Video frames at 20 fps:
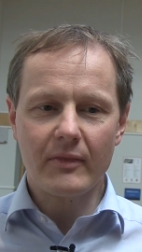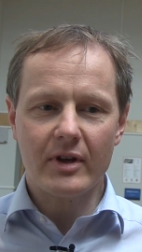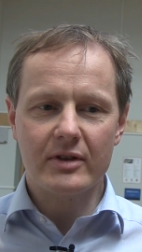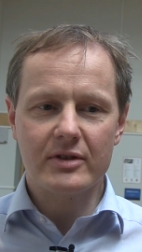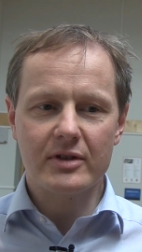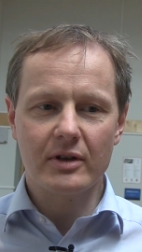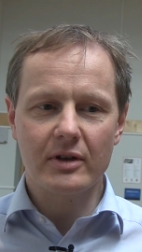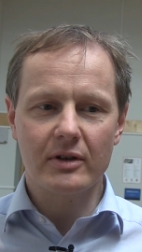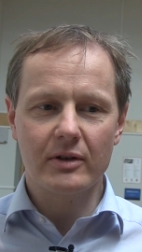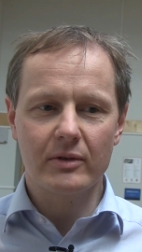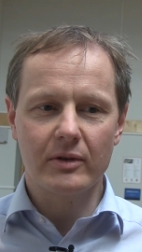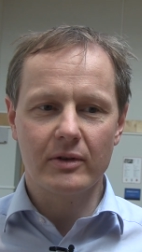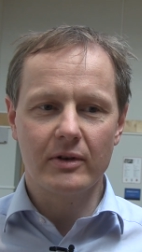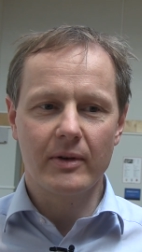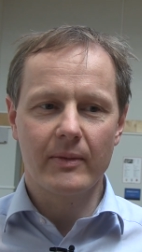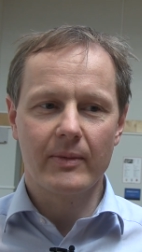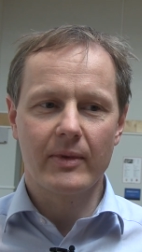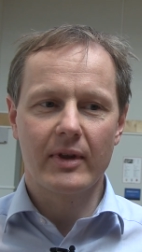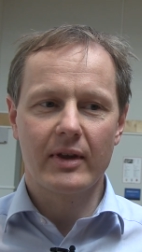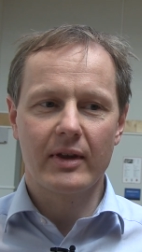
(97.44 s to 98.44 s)

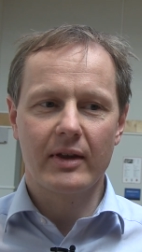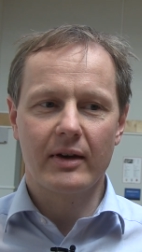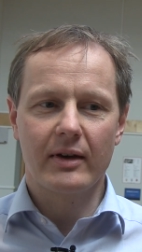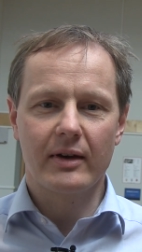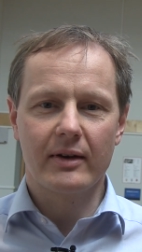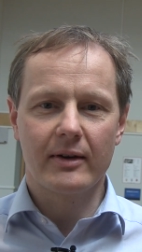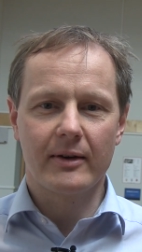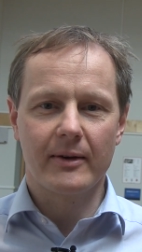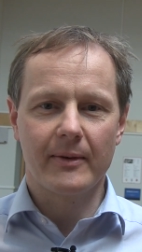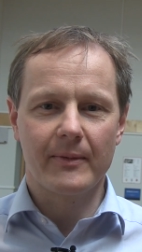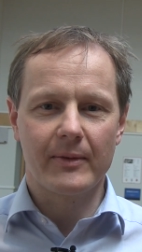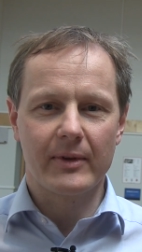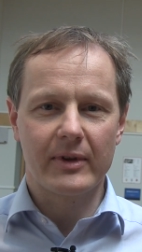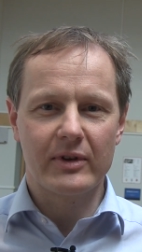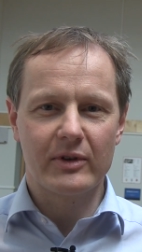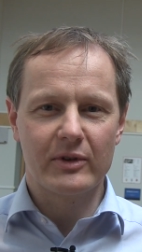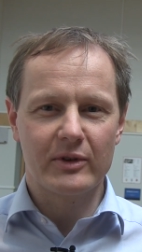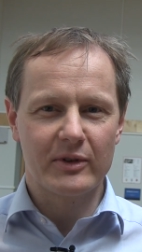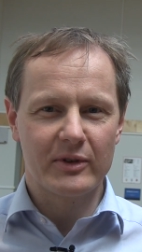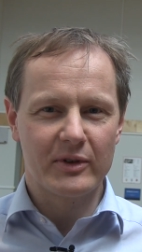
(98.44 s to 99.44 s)
So
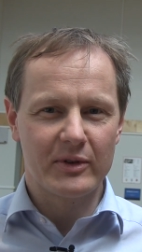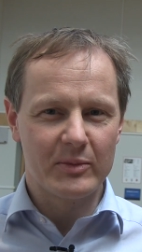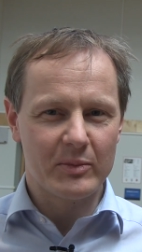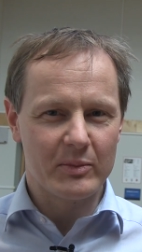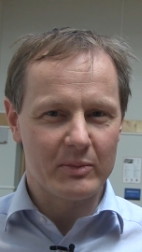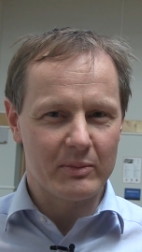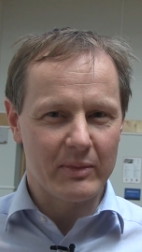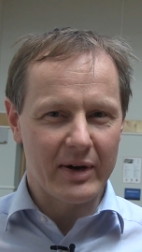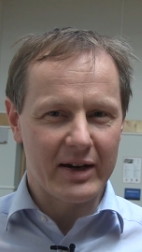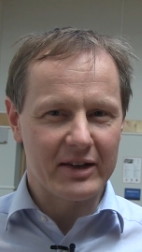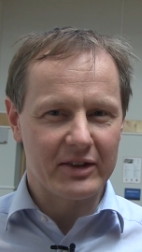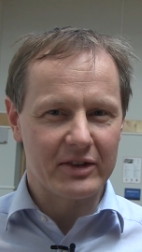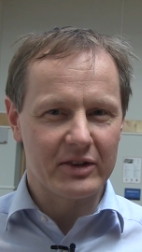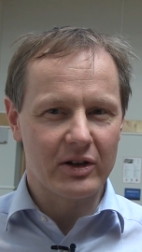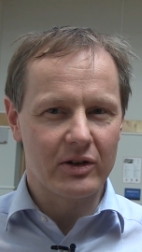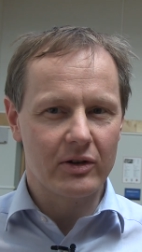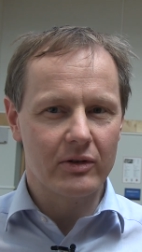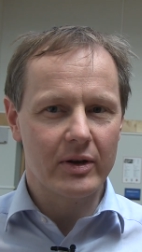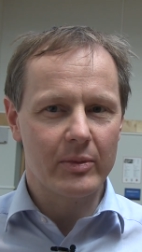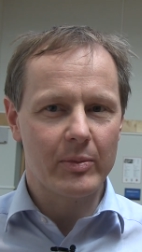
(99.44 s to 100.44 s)
you might
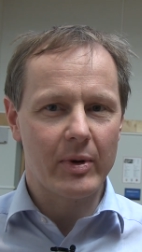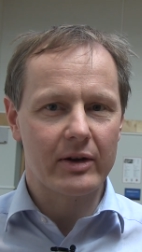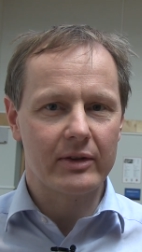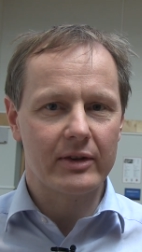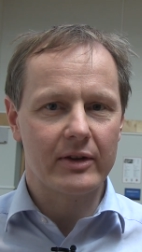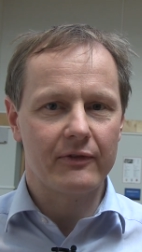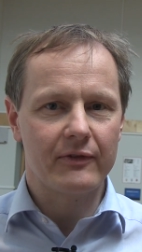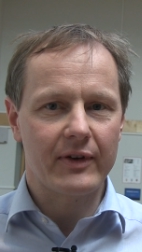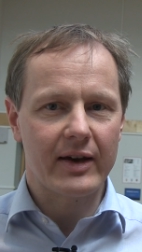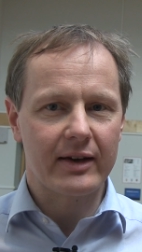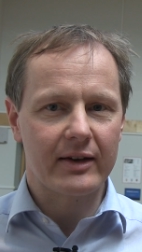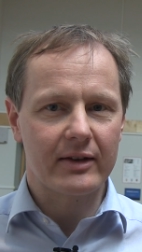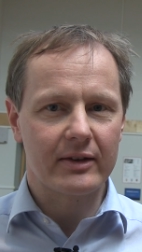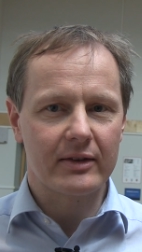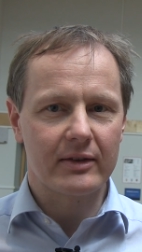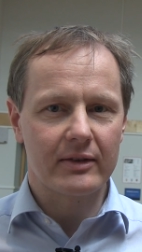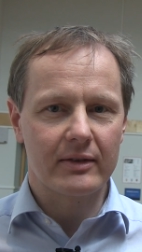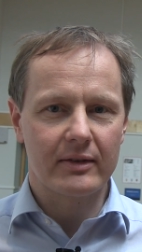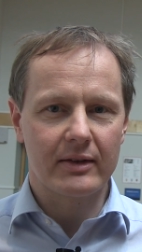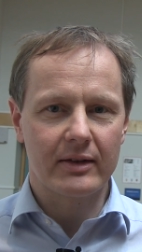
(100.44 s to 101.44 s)
know about the
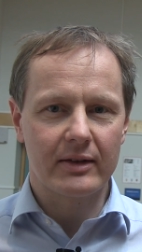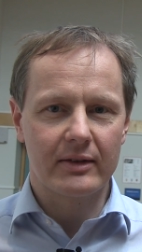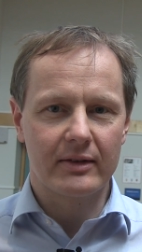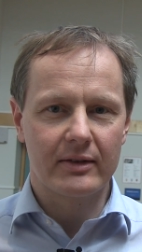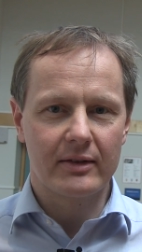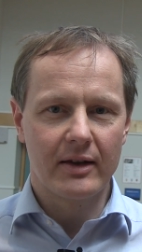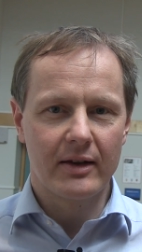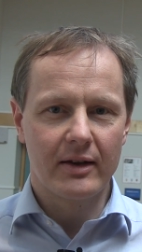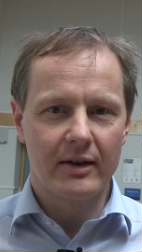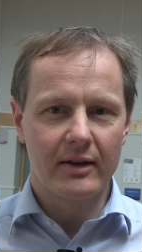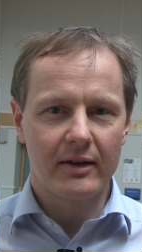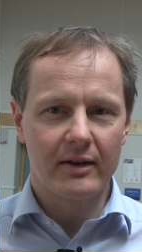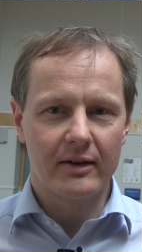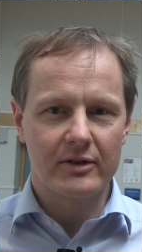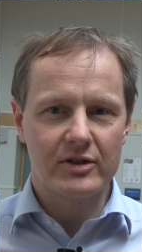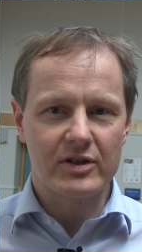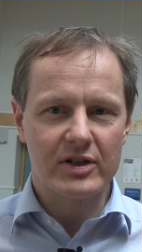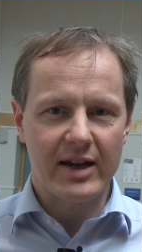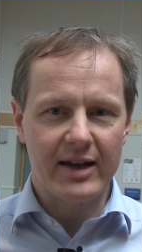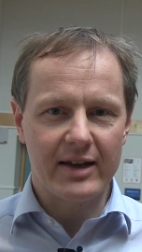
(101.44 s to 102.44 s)
fact that
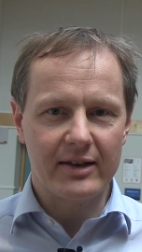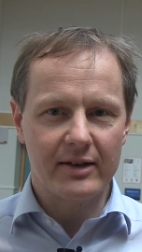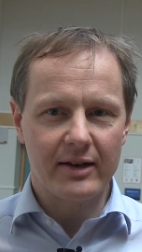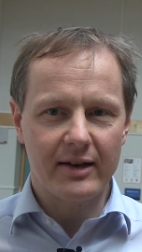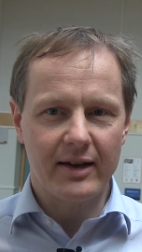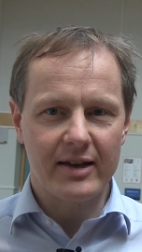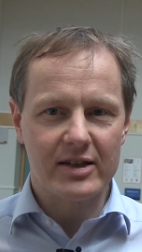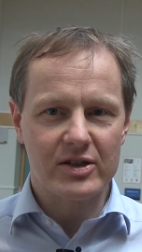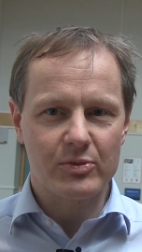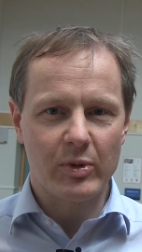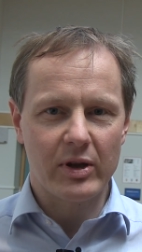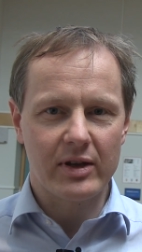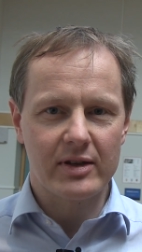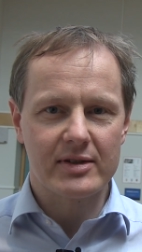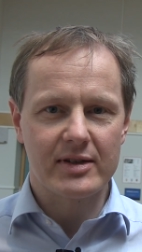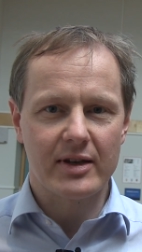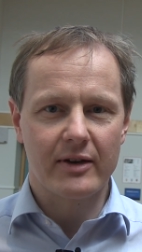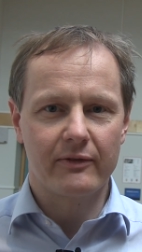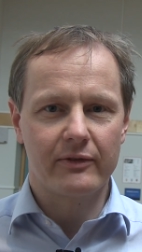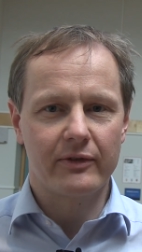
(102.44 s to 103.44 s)
China has
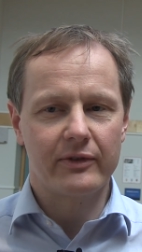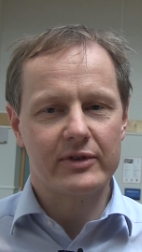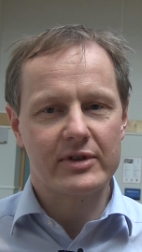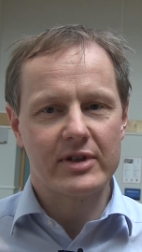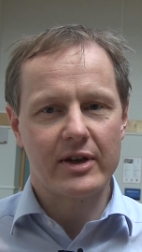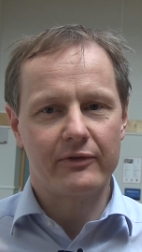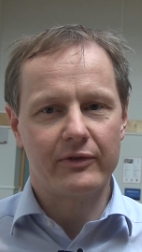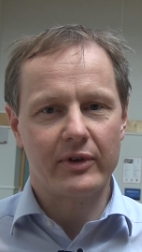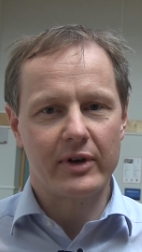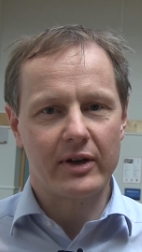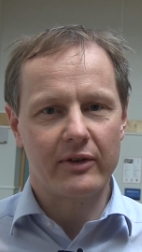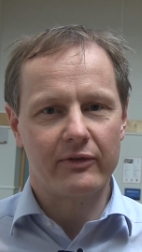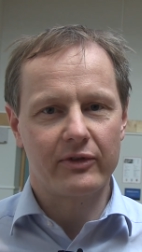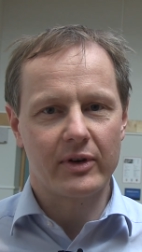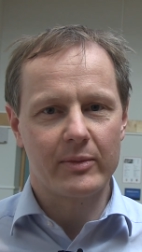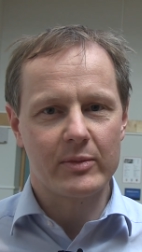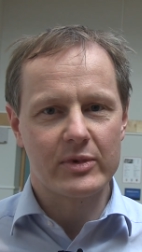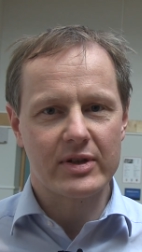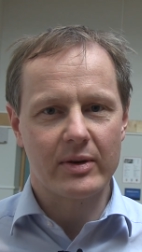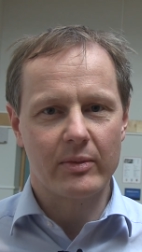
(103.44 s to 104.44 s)
been suffering
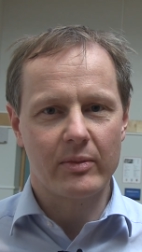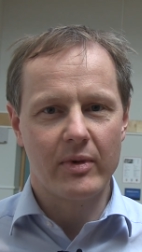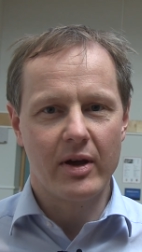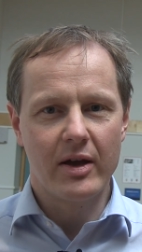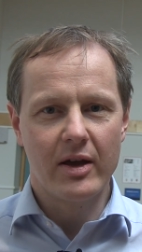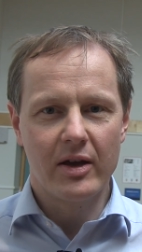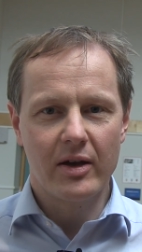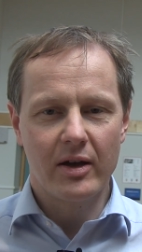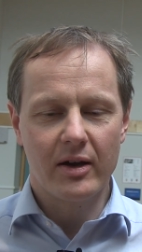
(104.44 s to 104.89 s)
from some